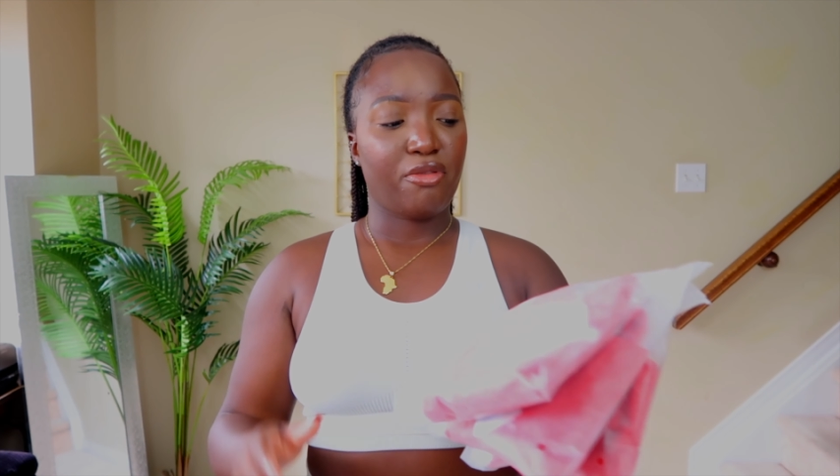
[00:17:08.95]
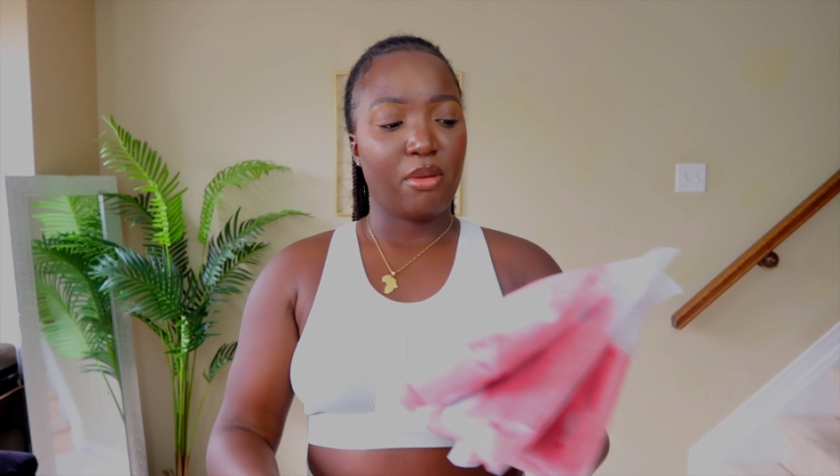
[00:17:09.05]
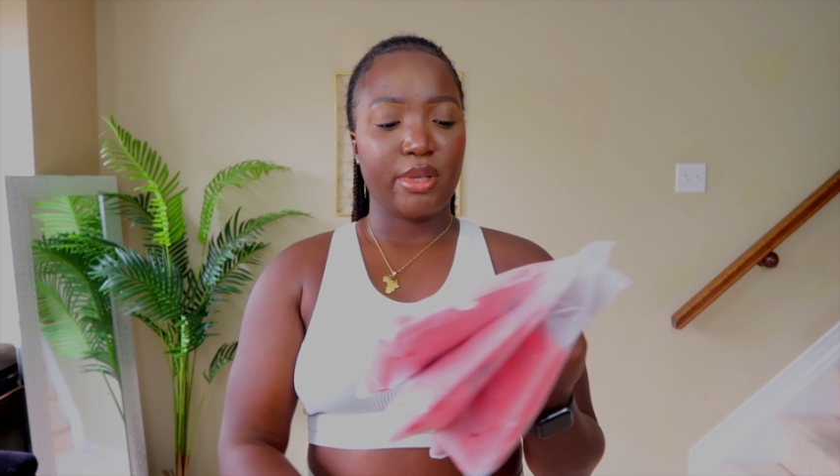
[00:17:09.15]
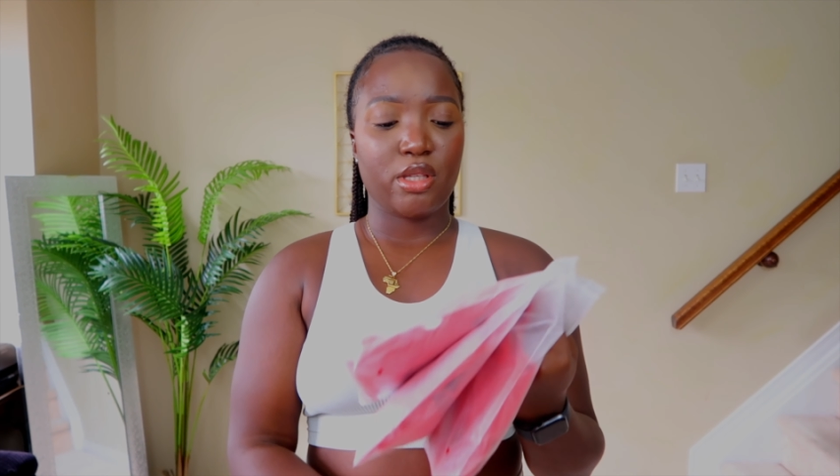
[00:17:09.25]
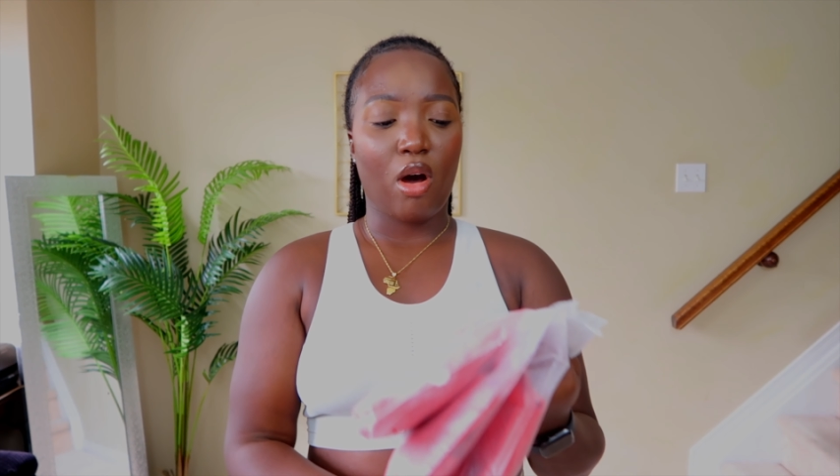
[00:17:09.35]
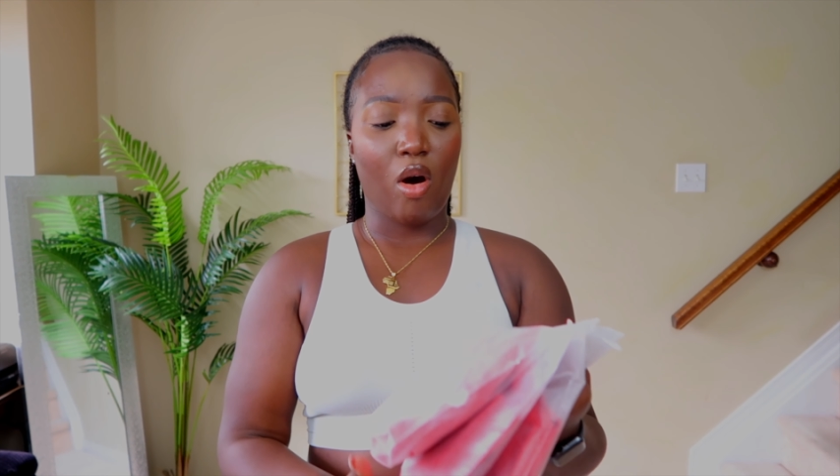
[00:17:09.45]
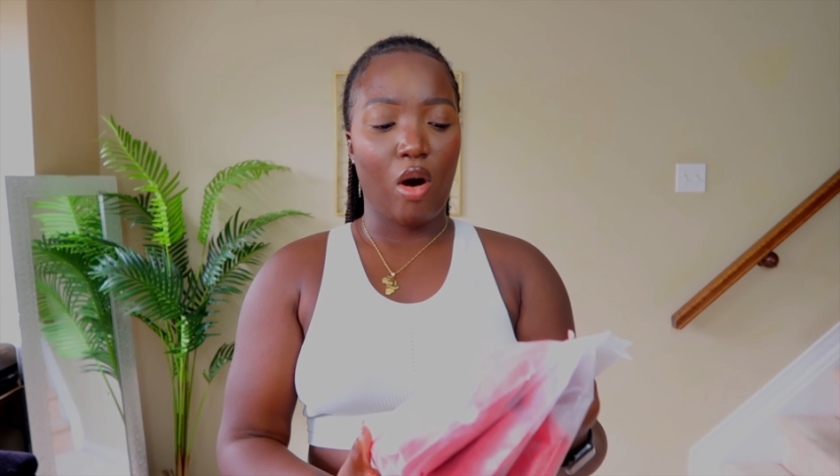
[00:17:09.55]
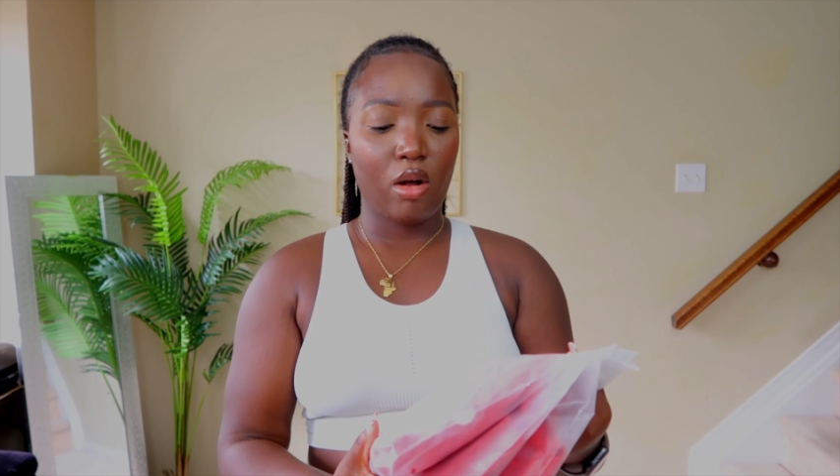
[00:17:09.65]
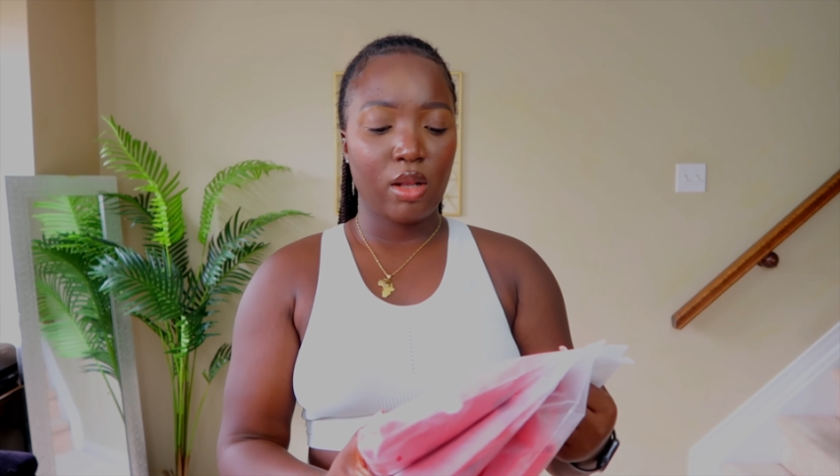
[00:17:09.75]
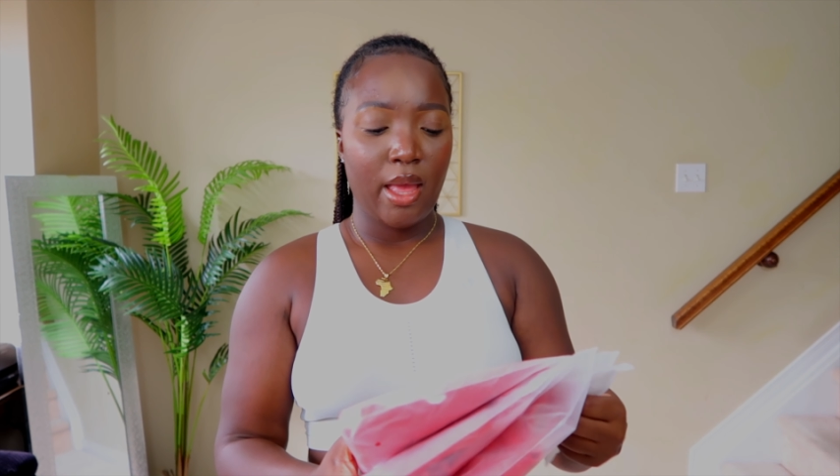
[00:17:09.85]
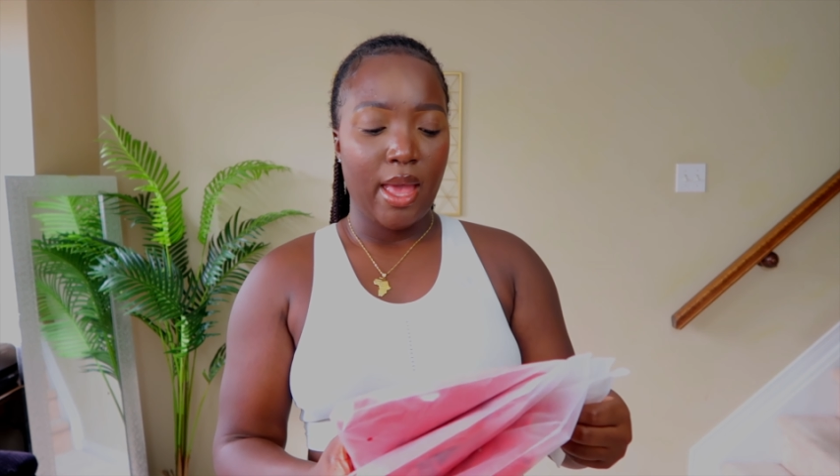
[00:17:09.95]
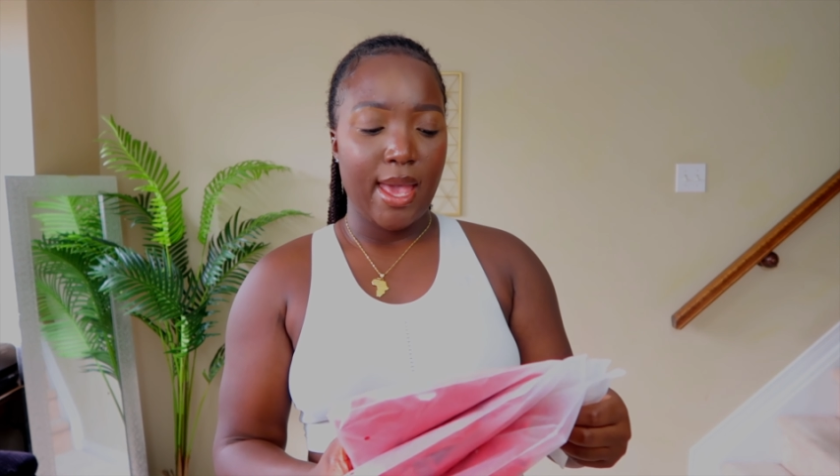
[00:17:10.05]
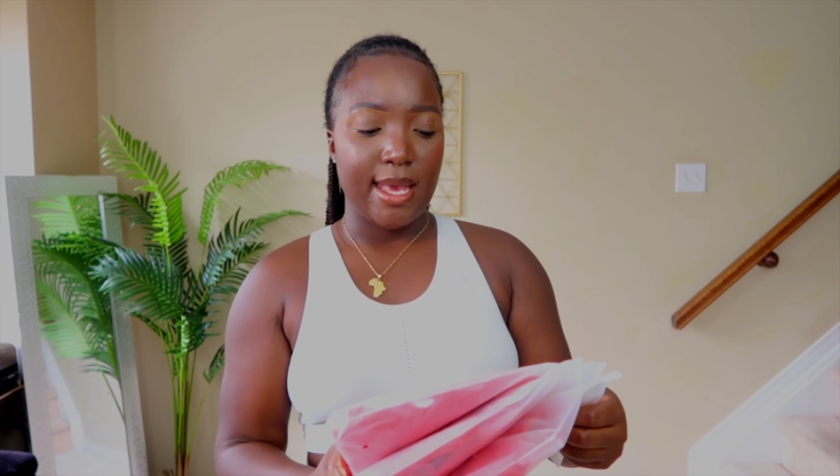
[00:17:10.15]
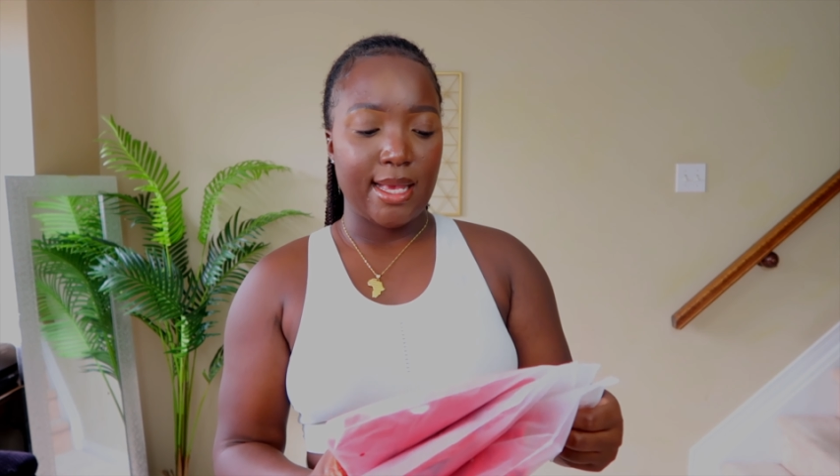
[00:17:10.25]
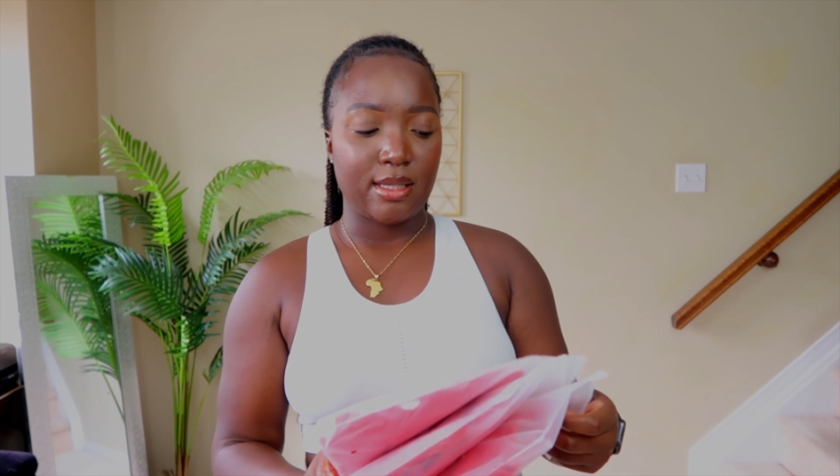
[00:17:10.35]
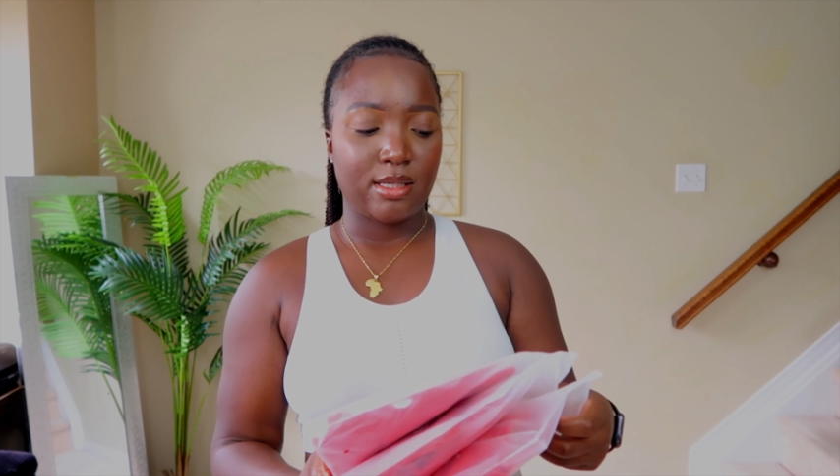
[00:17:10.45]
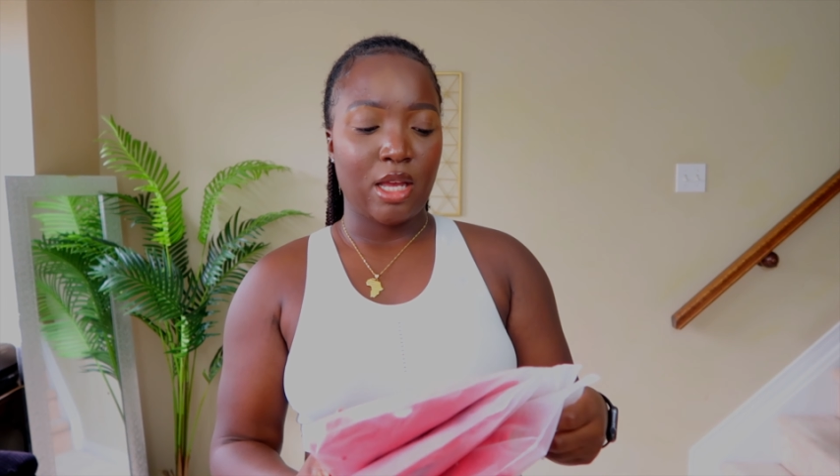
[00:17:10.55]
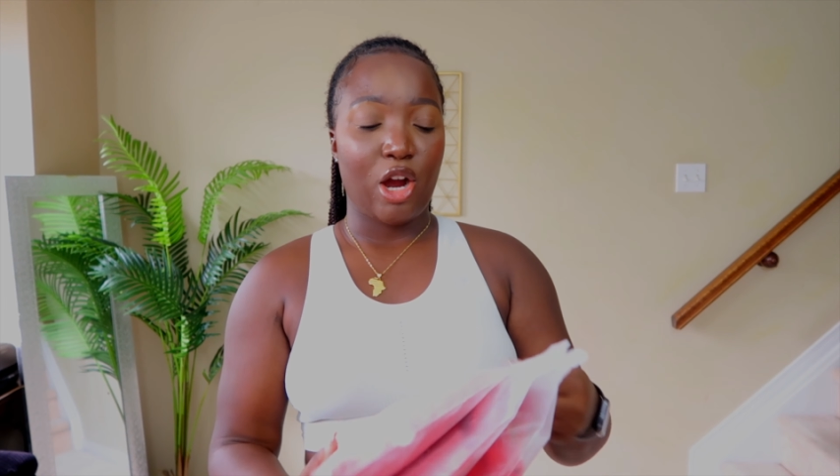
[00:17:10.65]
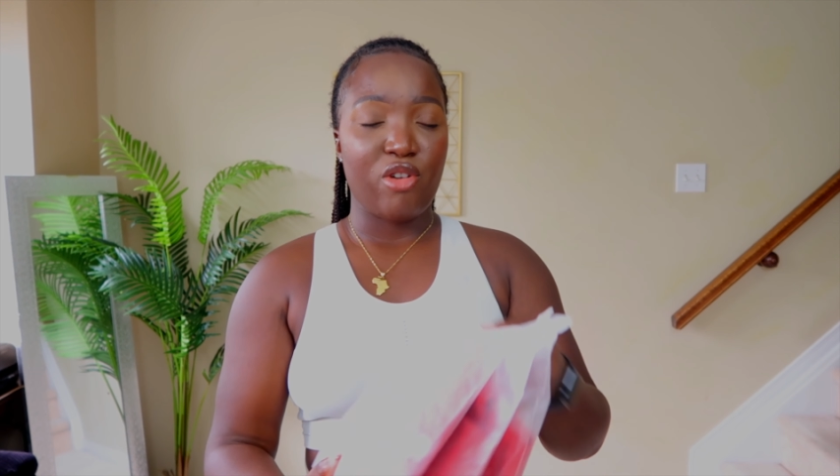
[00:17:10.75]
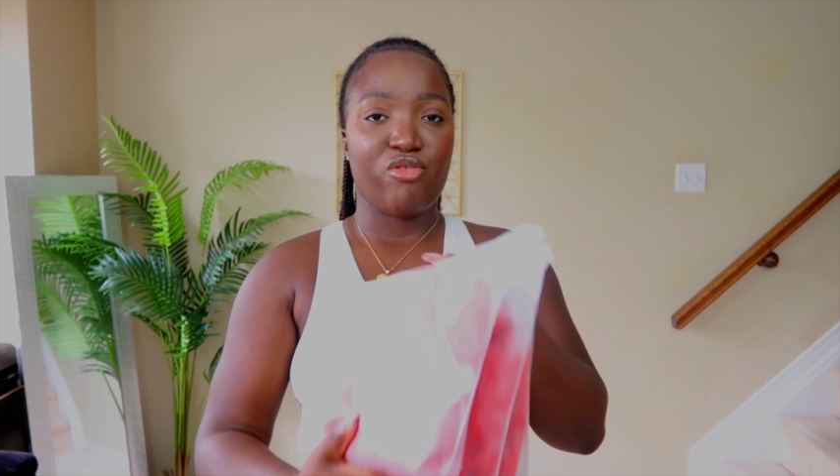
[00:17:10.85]
from this haul is
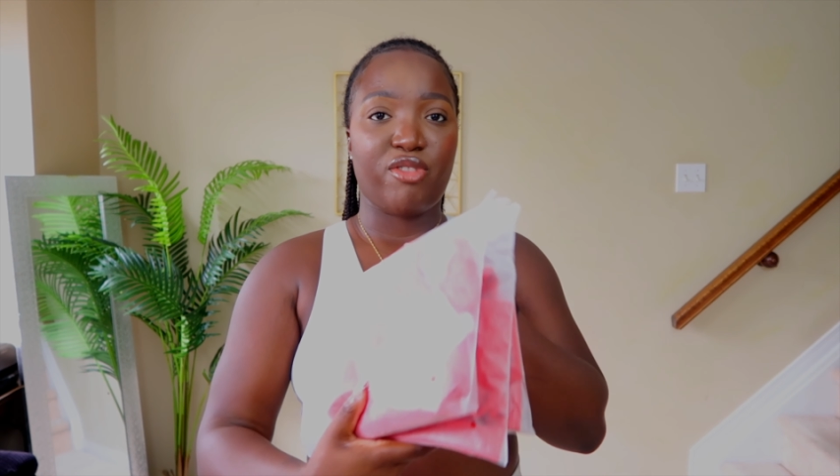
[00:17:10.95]
a